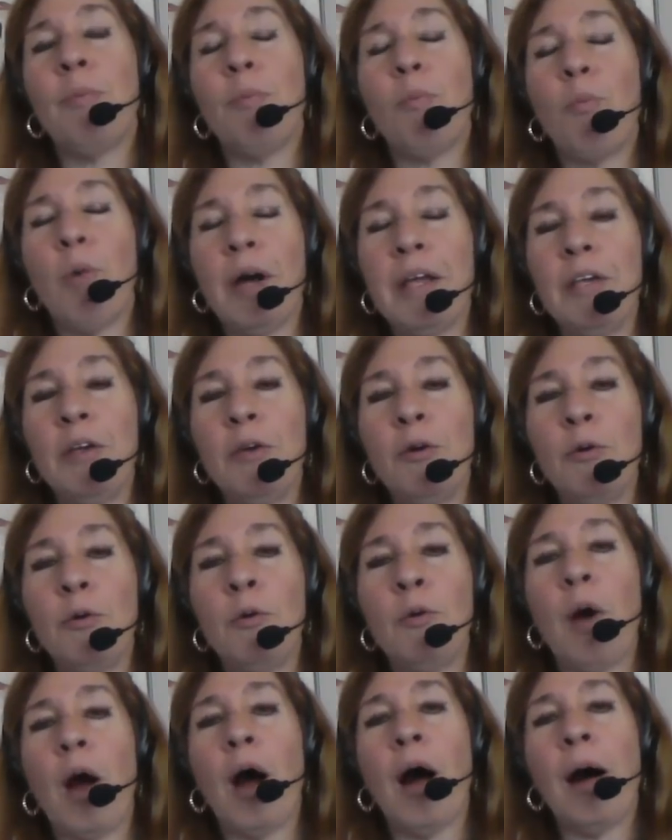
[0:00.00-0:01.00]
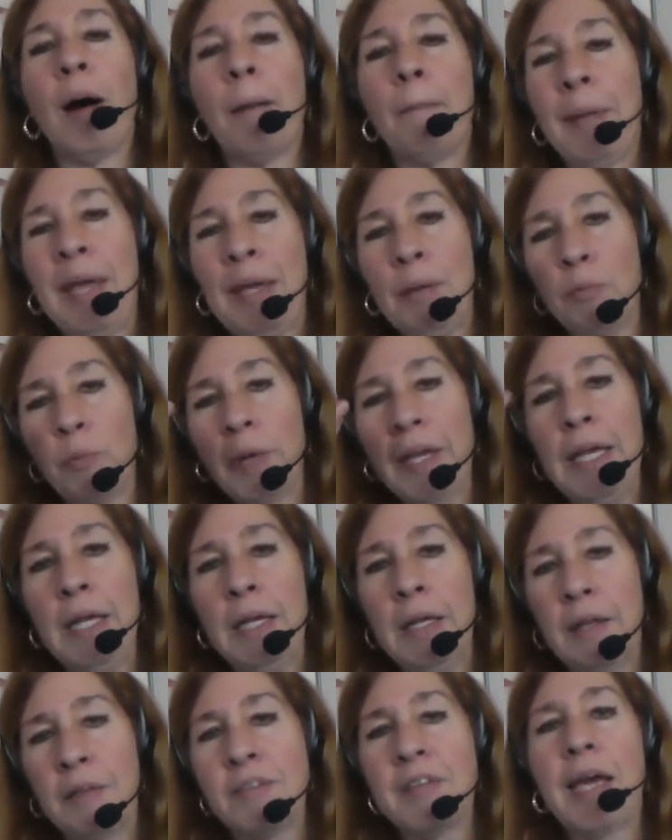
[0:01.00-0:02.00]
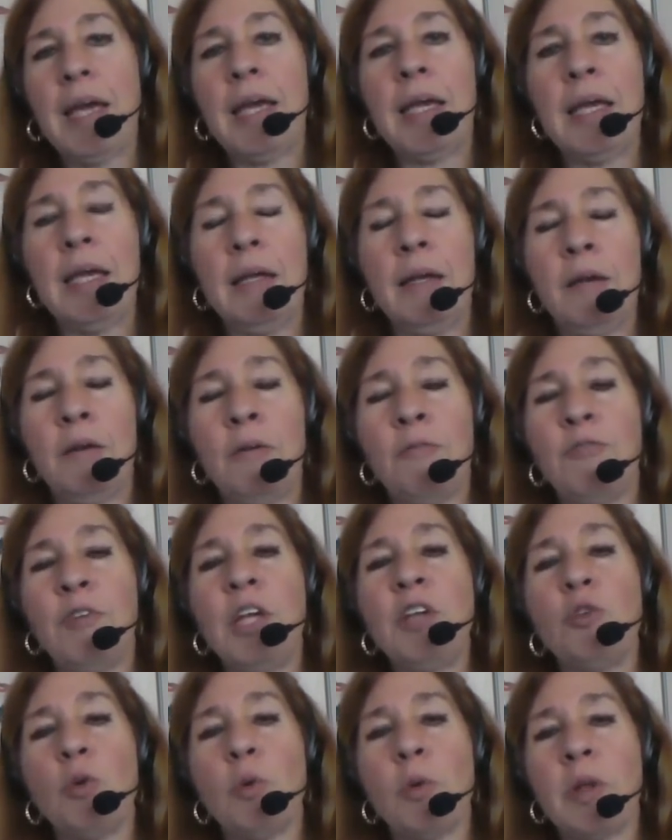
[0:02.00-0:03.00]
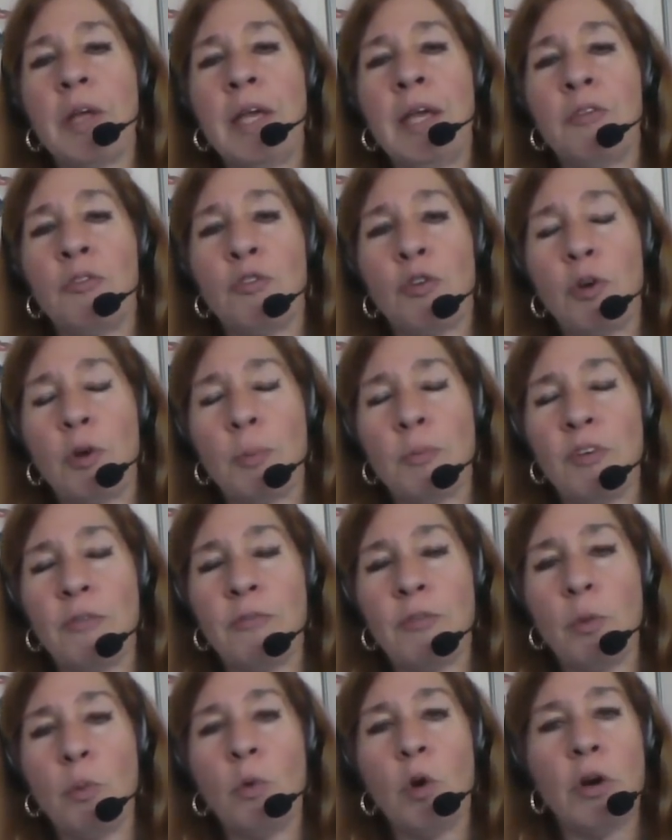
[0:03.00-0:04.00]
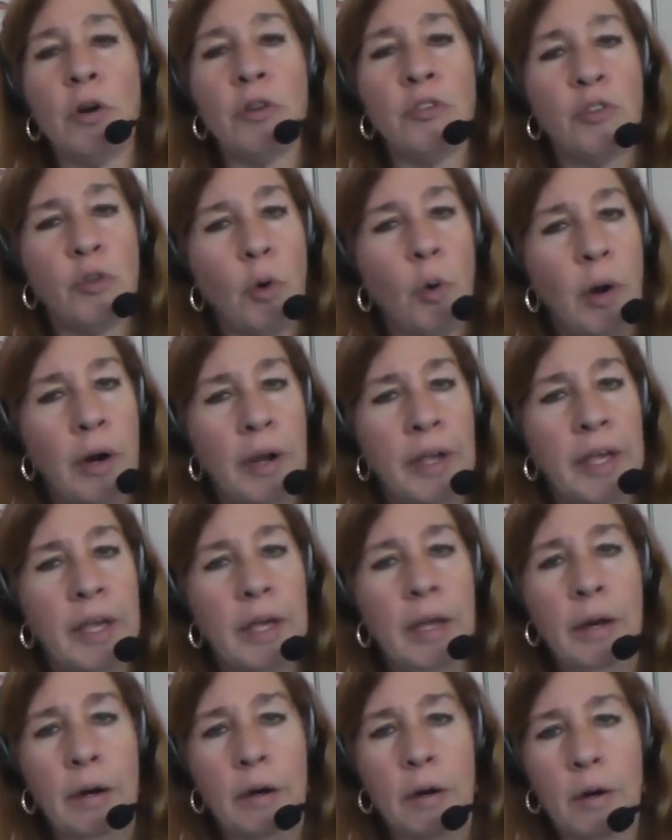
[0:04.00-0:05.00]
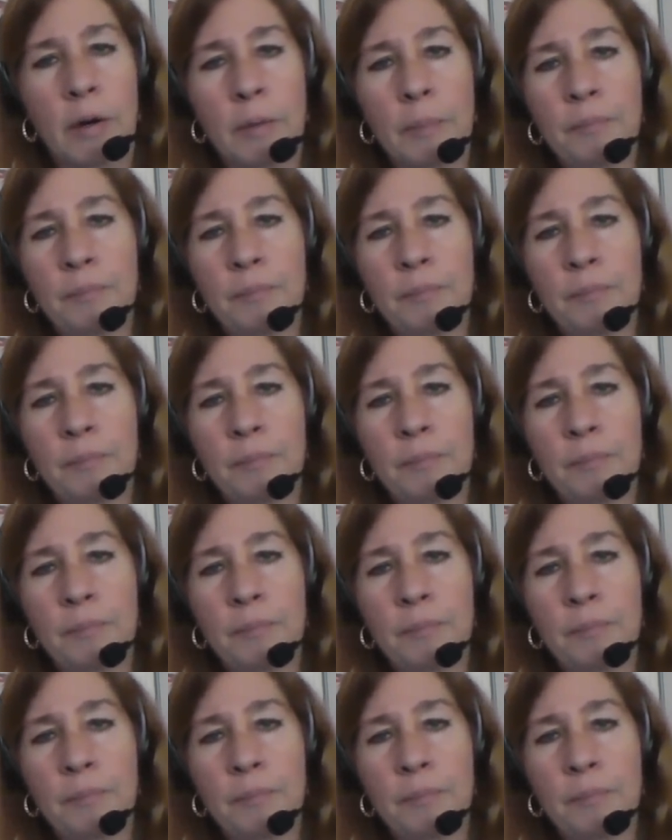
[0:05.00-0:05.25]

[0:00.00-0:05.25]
what you uh, may read and take in visually in terms of the words or hear.